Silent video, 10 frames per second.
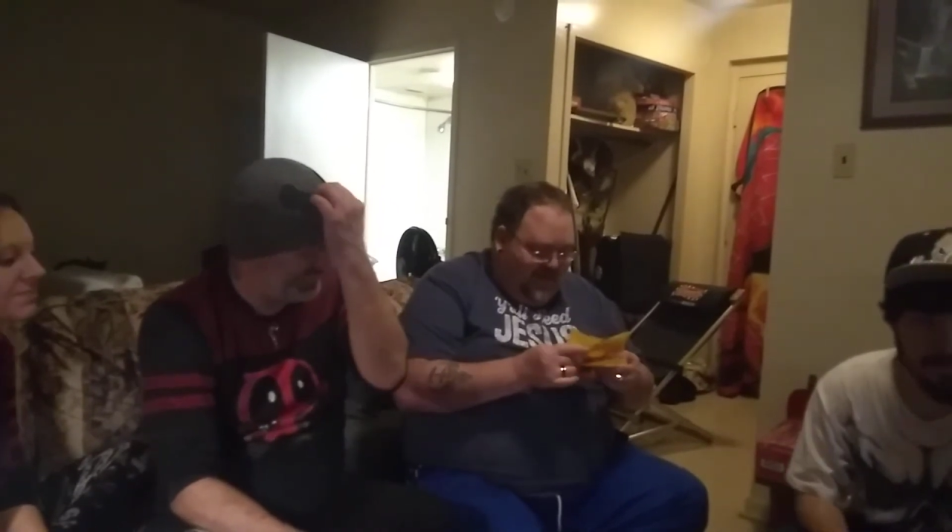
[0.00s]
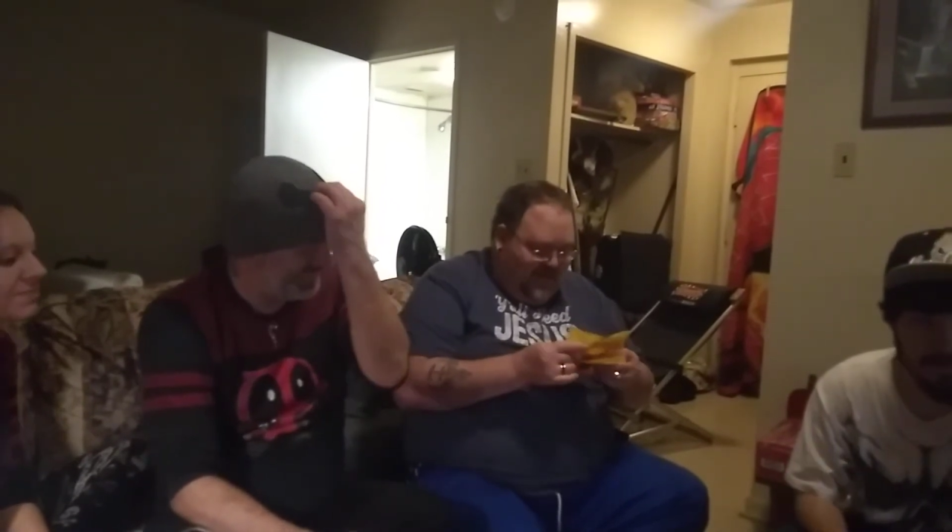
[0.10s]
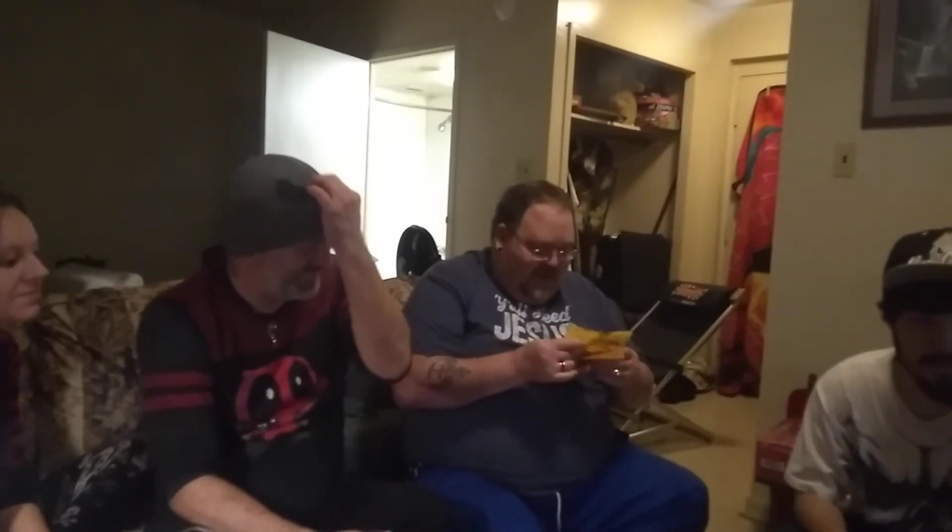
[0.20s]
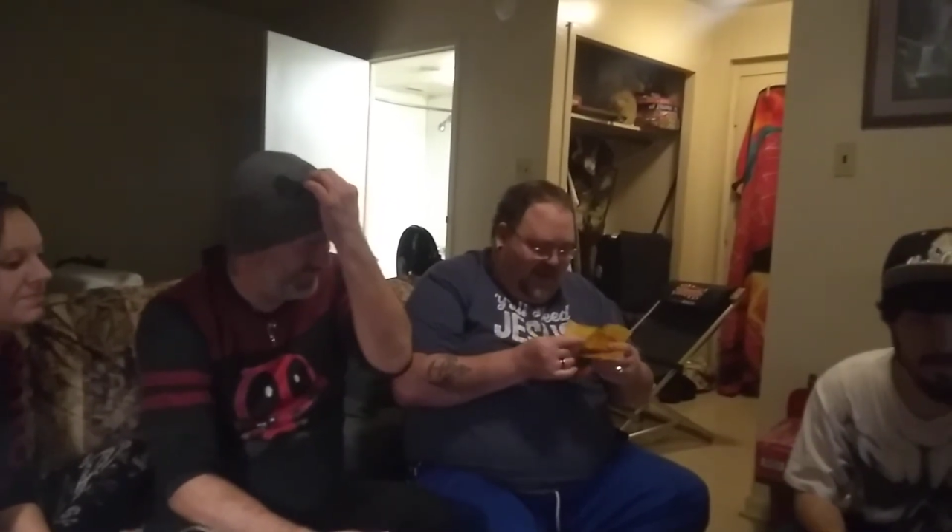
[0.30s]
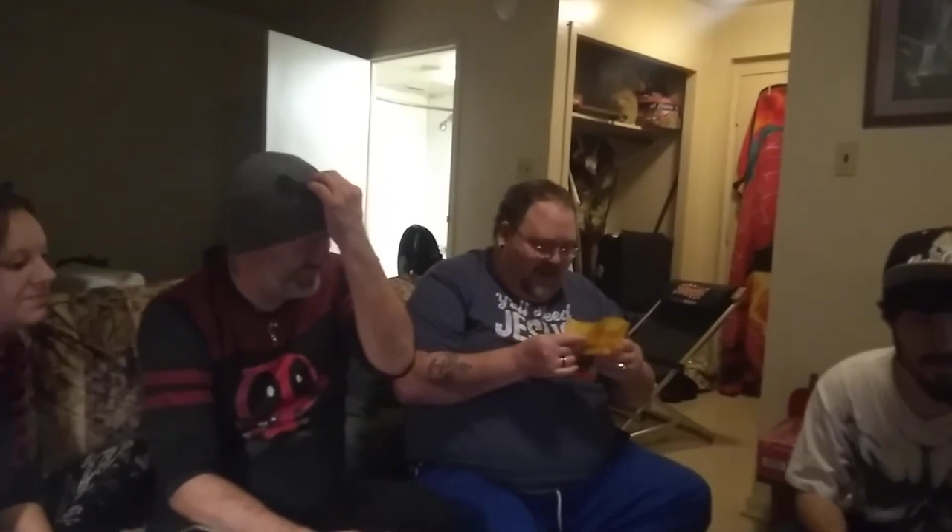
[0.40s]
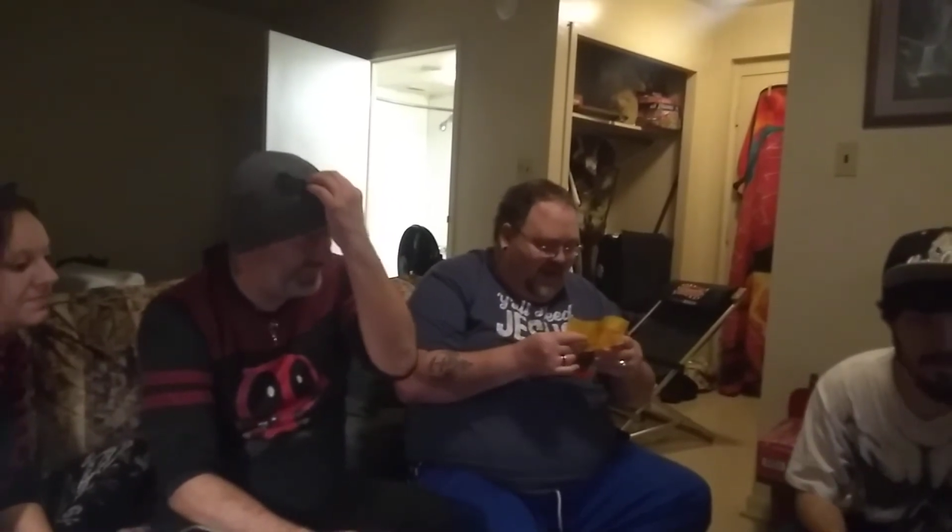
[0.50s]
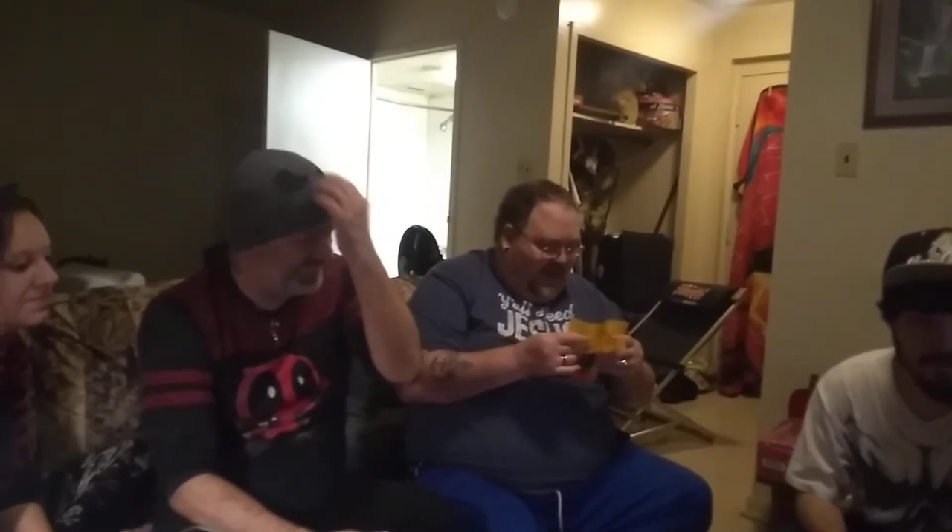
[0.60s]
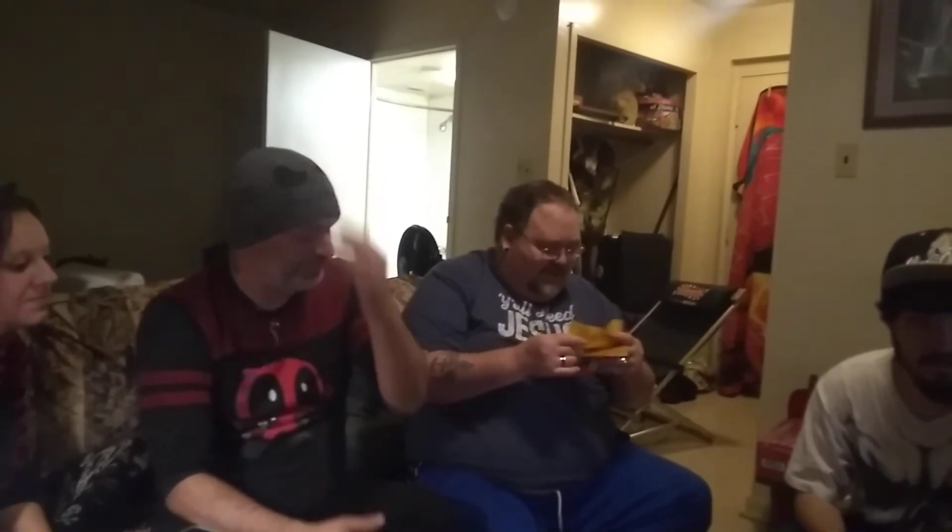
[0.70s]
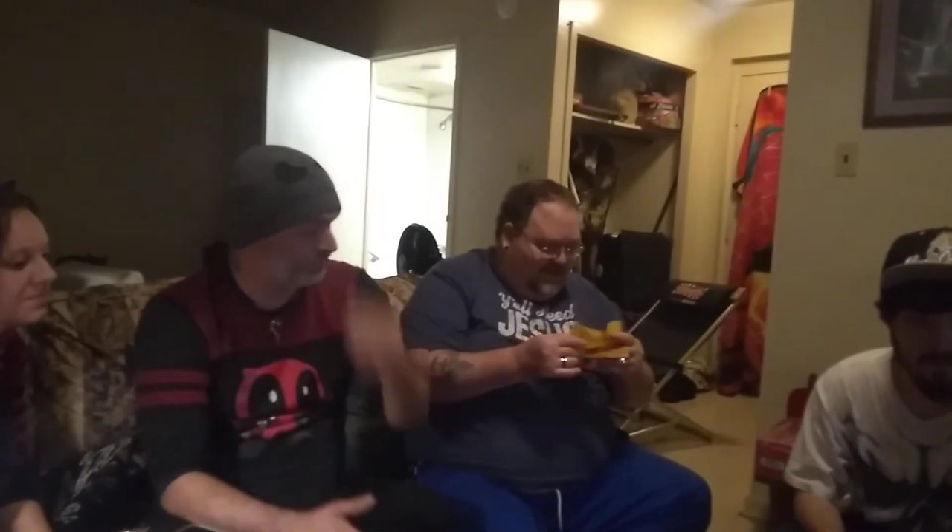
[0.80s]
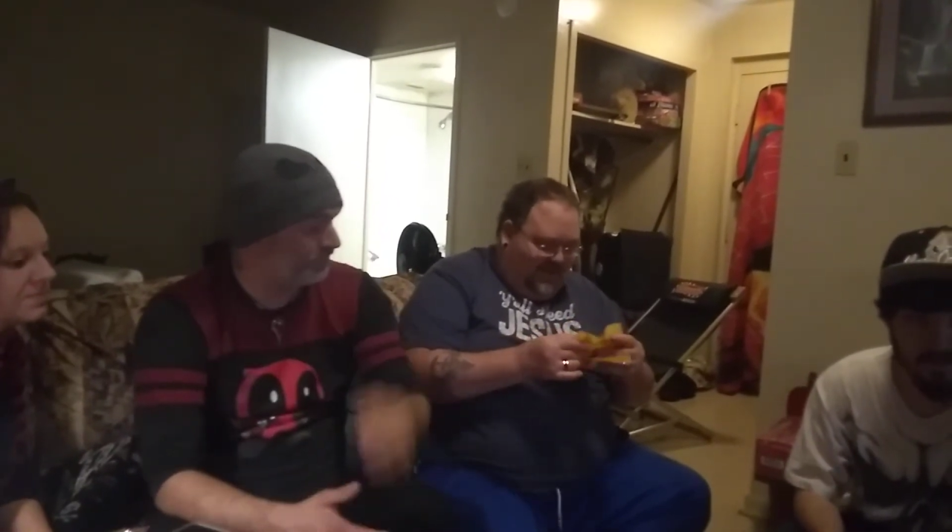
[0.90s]
That banana
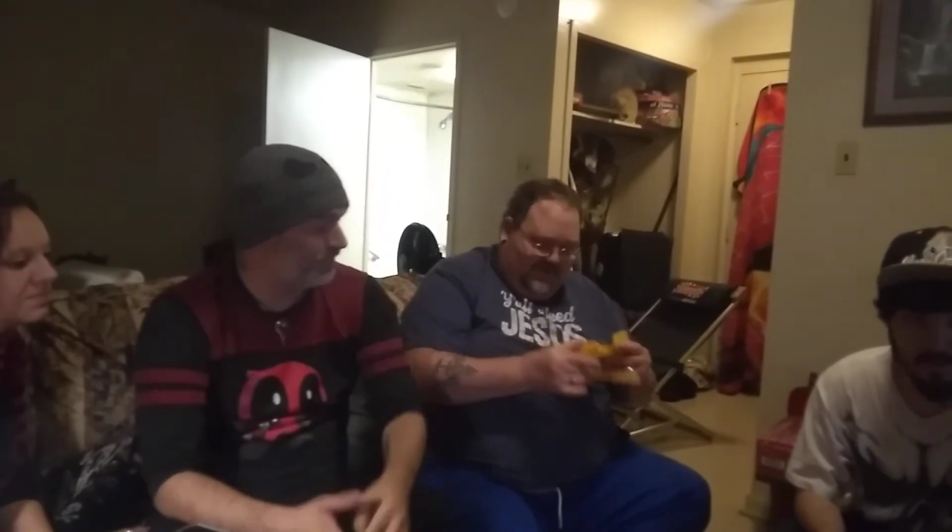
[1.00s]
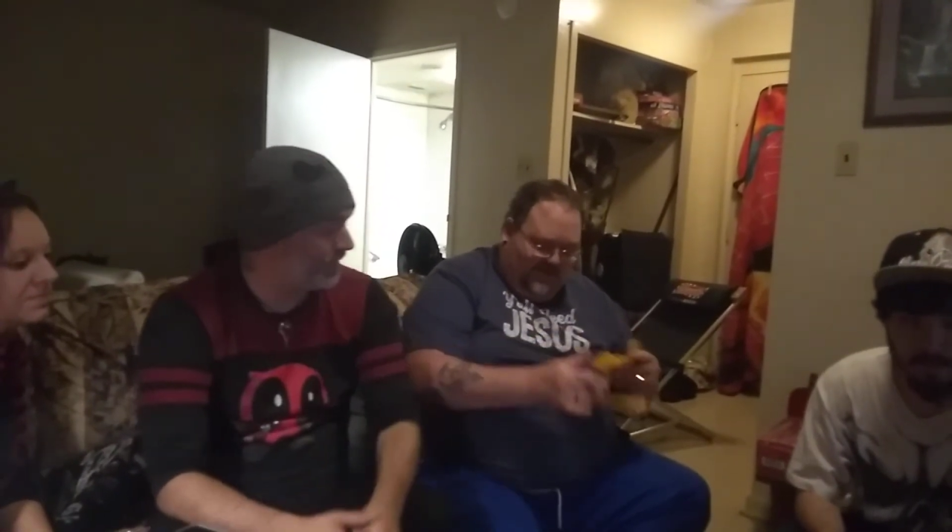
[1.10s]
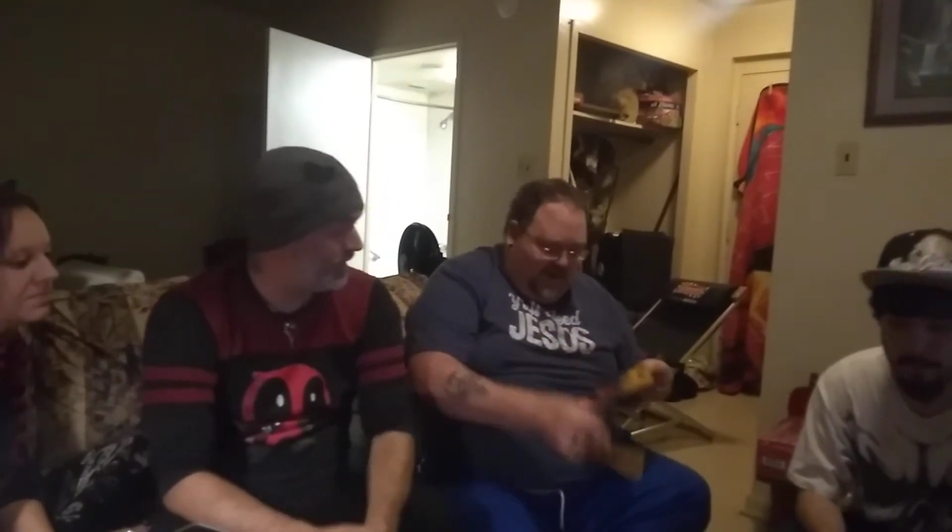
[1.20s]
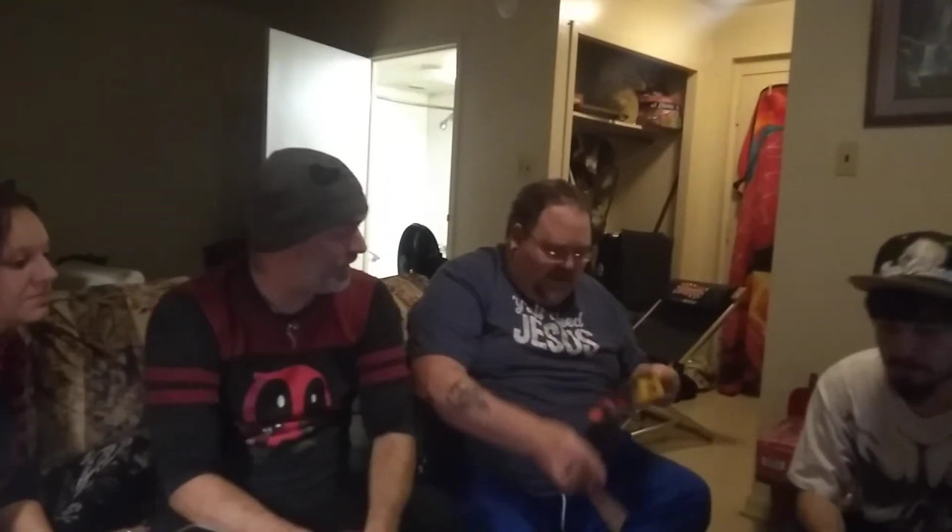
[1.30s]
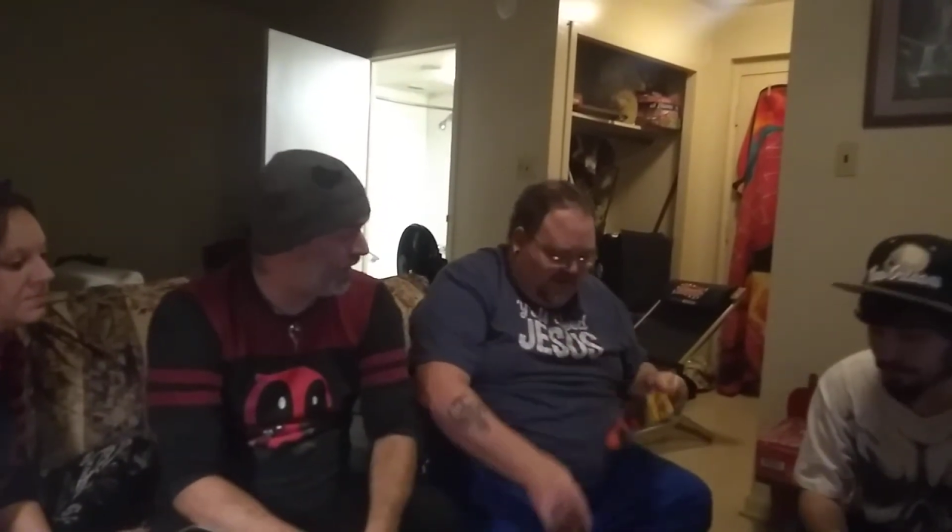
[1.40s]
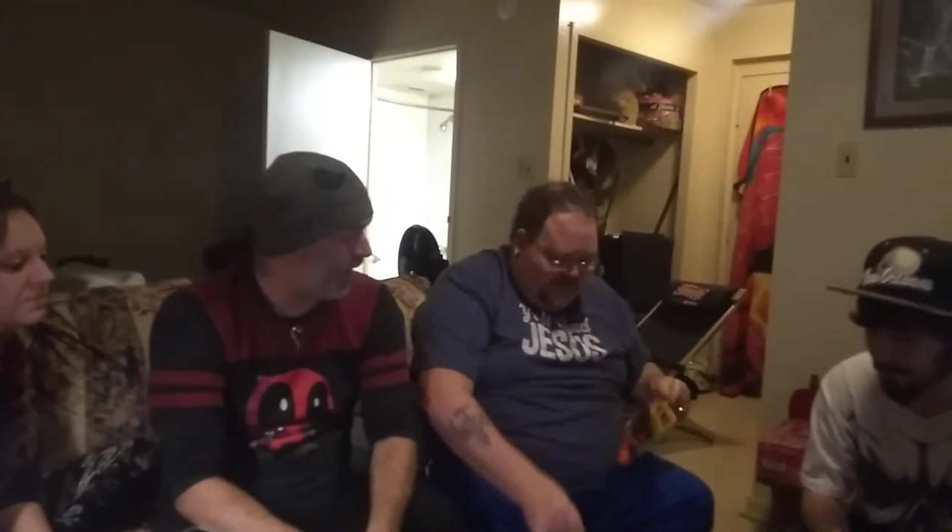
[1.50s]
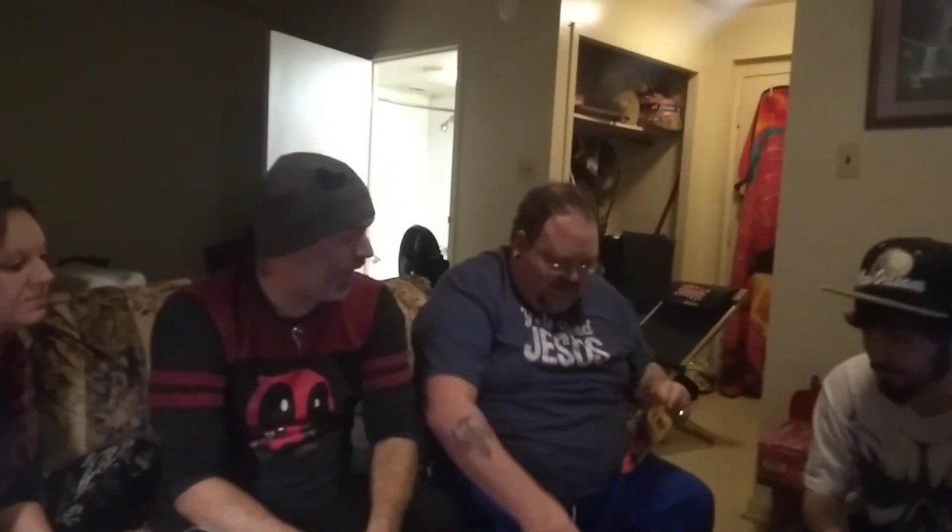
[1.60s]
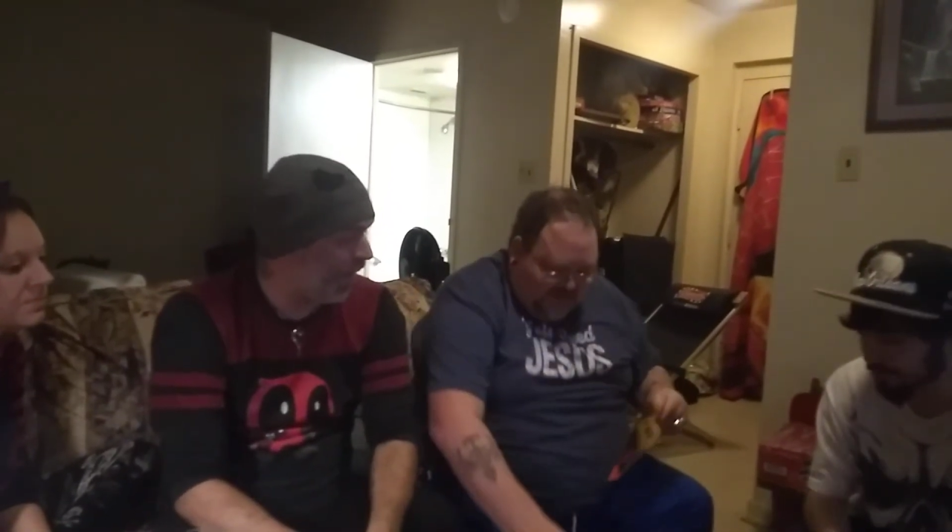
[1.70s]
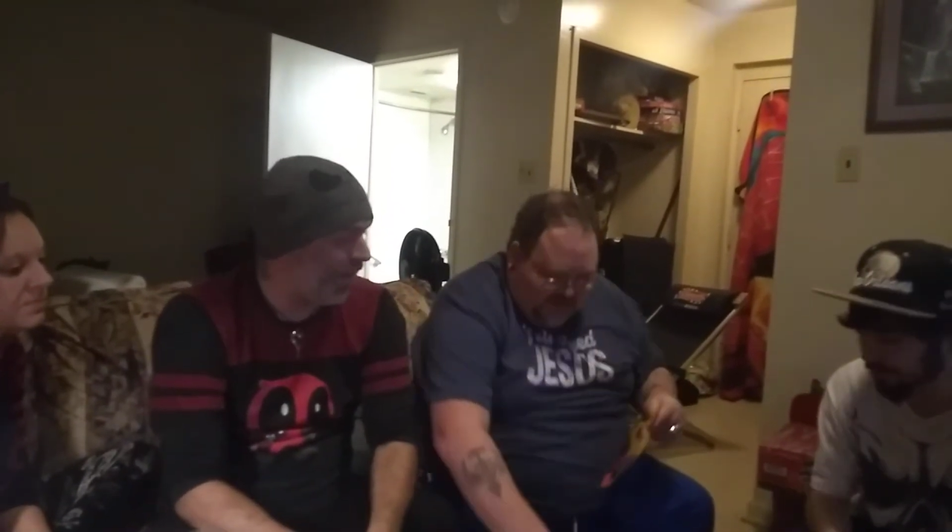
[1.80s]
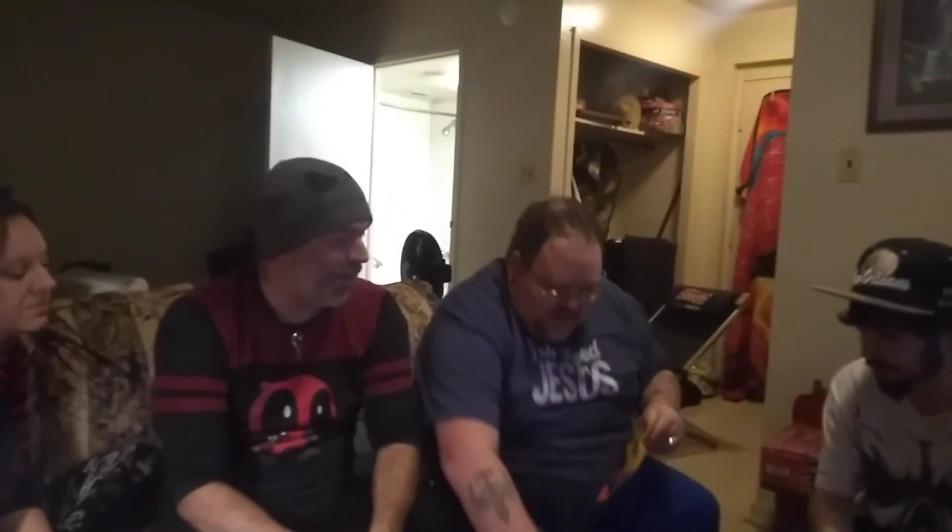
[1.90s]
hot sauce, man, it's just...